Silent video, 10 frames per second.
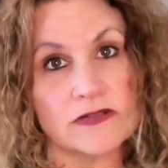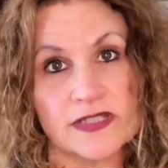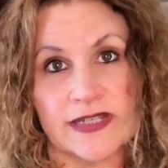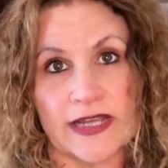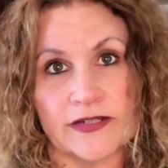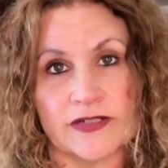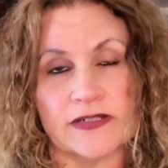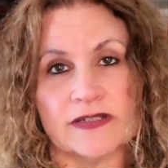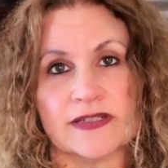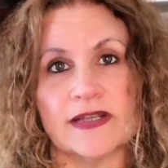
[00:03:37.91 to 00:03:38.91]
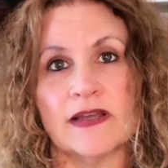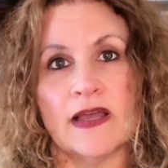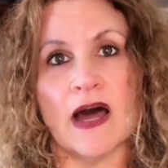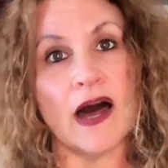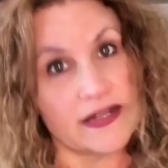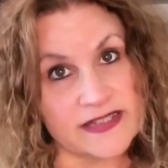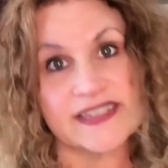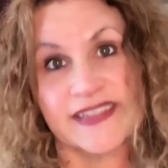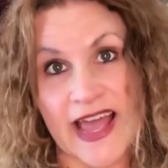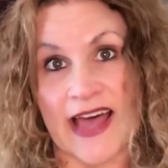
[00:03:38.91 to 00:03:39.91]
stages, on
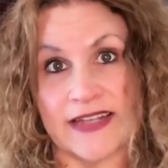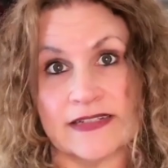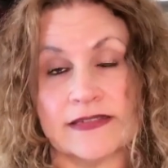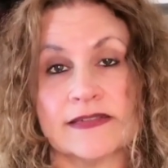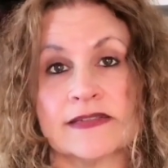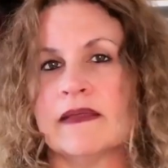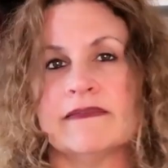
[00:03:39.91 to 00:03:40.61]
sets.